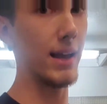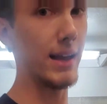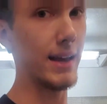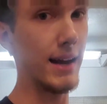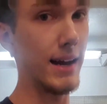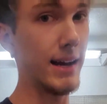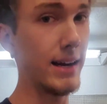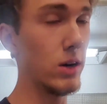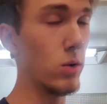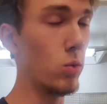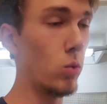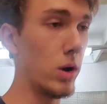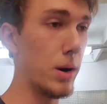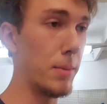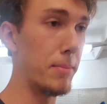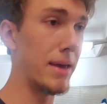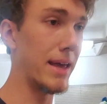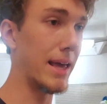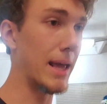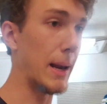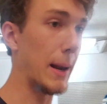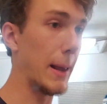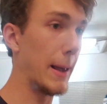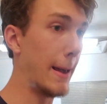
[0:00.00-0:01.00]
kind of want to
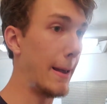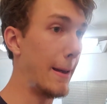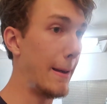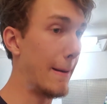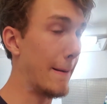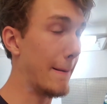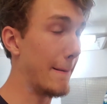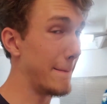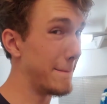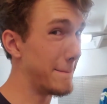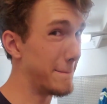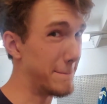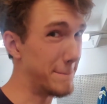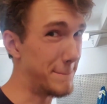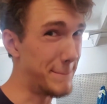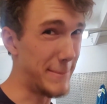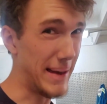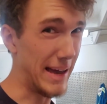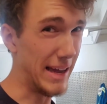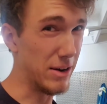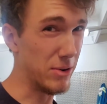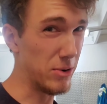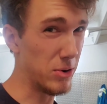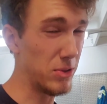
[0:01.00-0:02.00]
make it
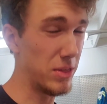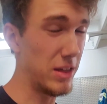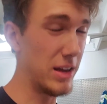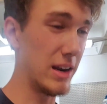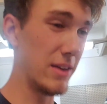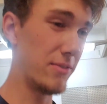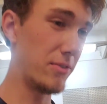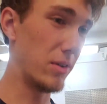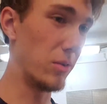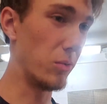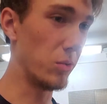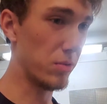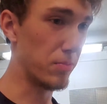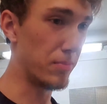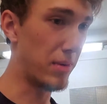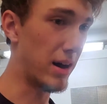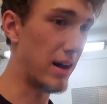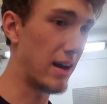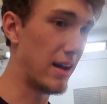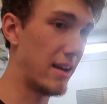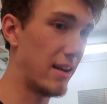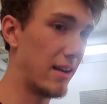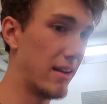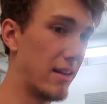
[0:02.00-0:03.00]
better than if it was
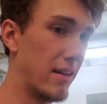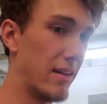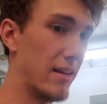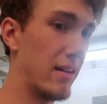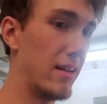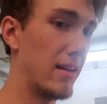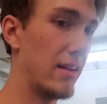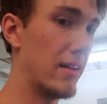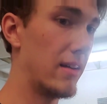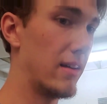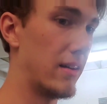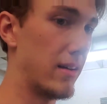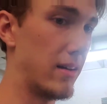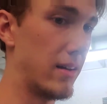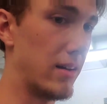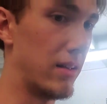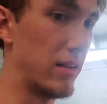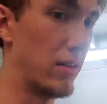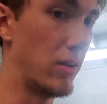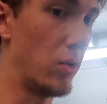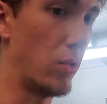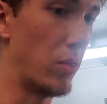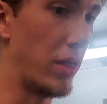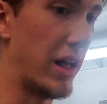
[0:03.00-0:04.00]
mine. I
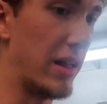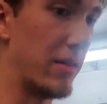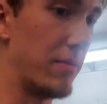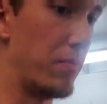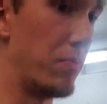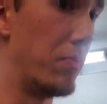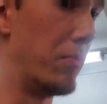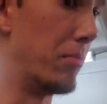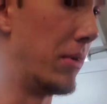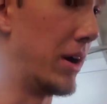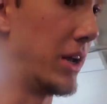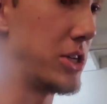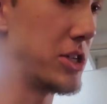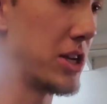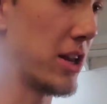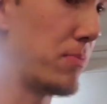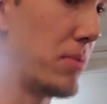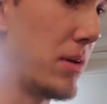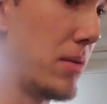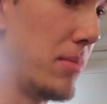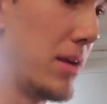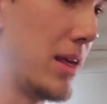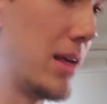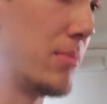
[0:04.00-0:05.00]
don't know, that might just
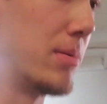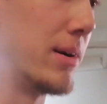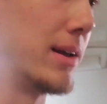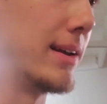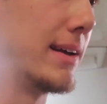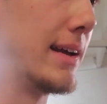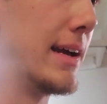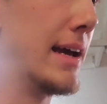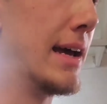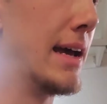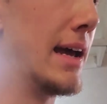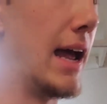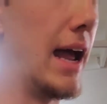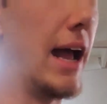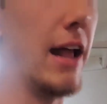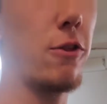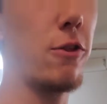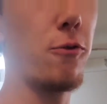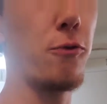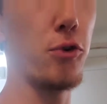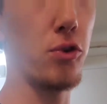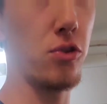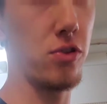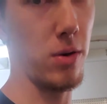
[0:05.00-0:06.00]
be me, but
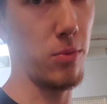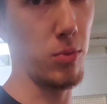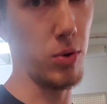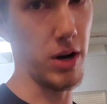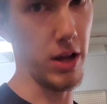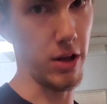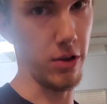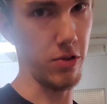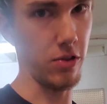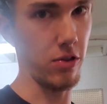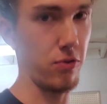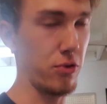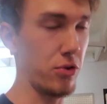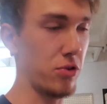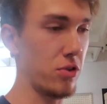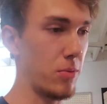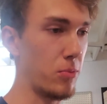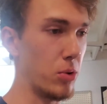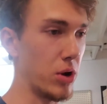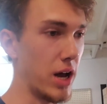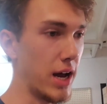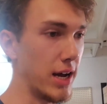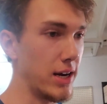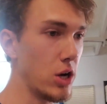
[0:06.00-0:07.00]
it's for someone else. It's for
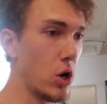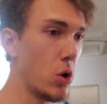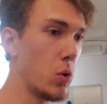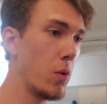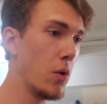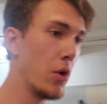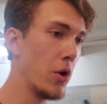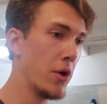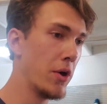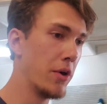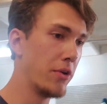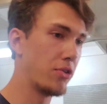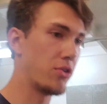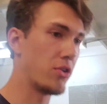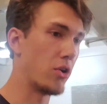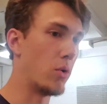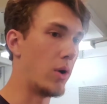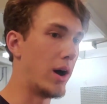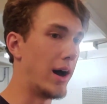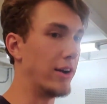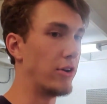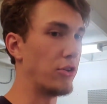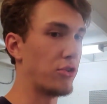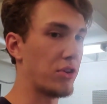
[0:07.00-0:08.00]
someone I know.
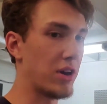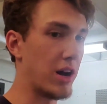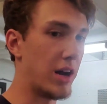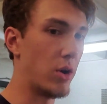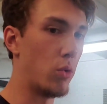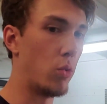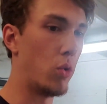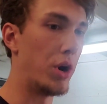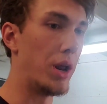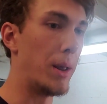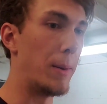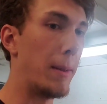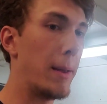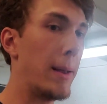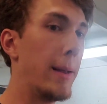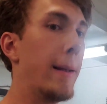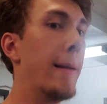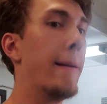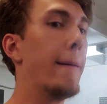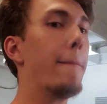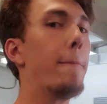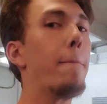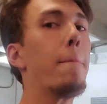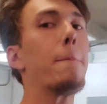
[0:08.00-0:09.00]
So I just kind of want it
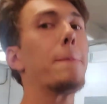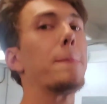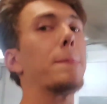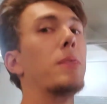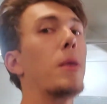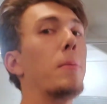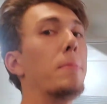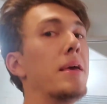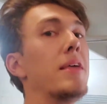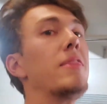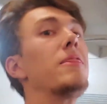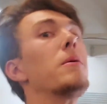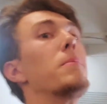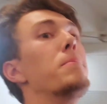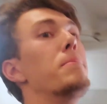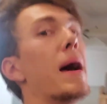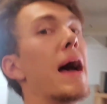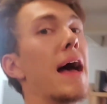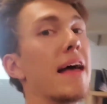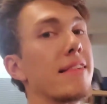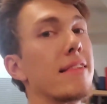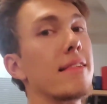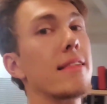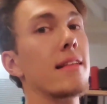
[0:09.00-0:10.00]
to be the
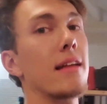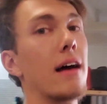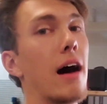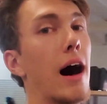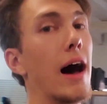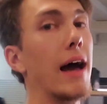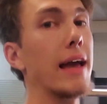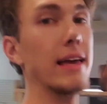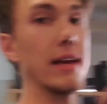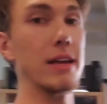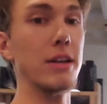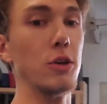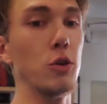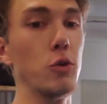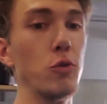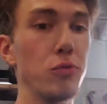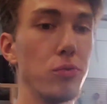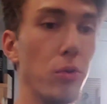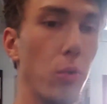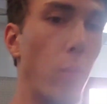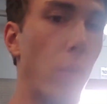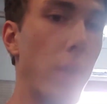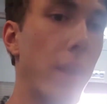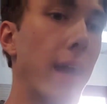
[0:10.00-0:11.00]
best I can do
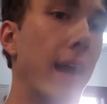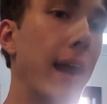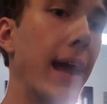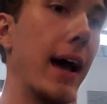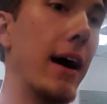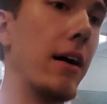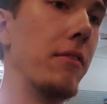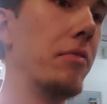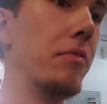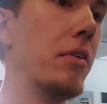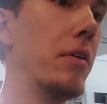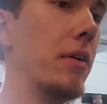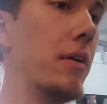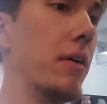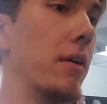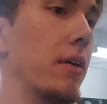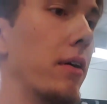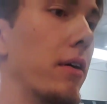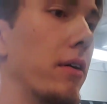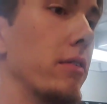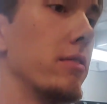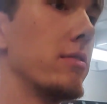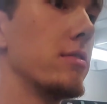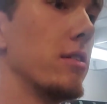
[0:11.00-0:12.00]
for what I have.
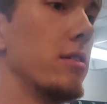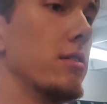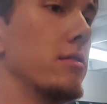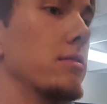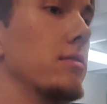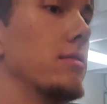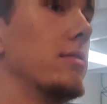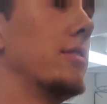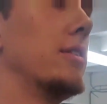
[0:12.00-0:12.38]
So